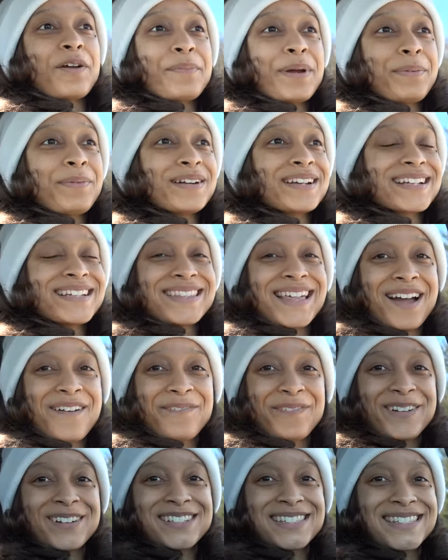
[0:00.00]
I remember to get
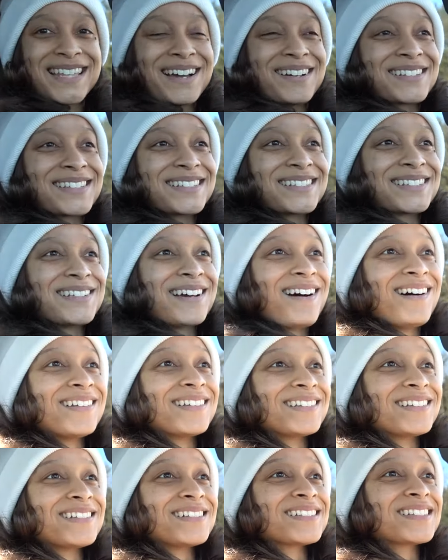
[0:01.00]
that first
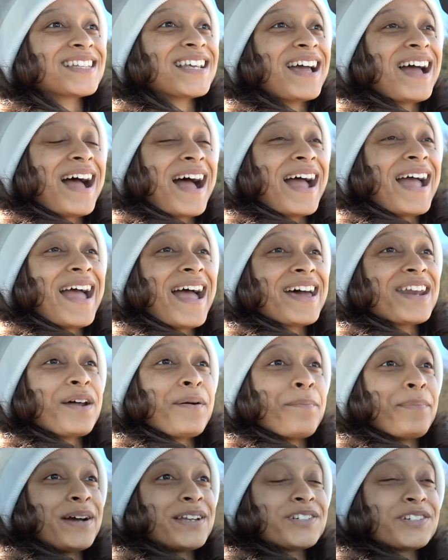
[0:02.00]
$1,000, I had
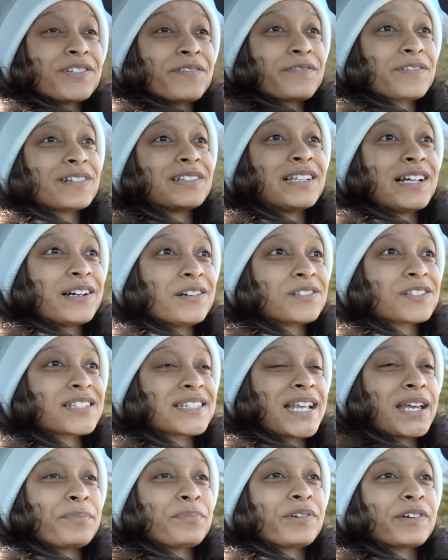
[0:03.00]
a bunch of clothes
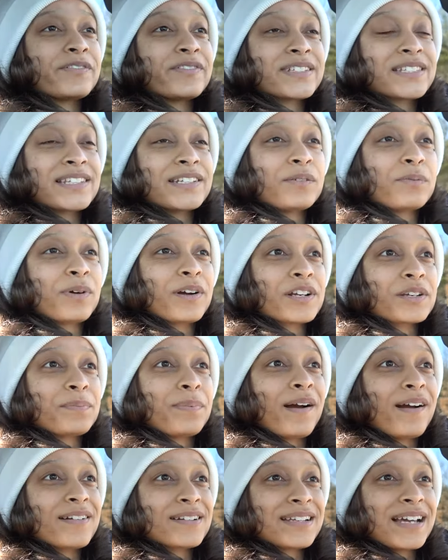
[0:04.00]
because I'd previously worked
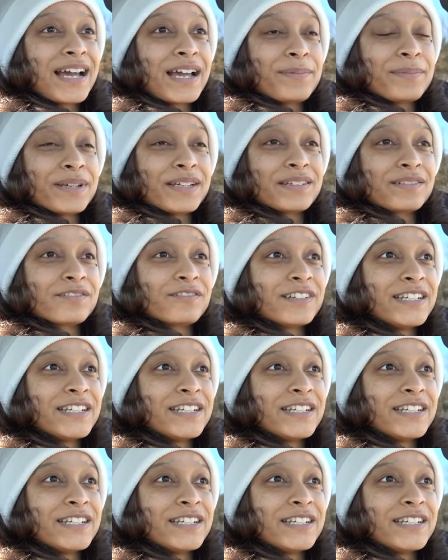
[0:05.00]
part-time in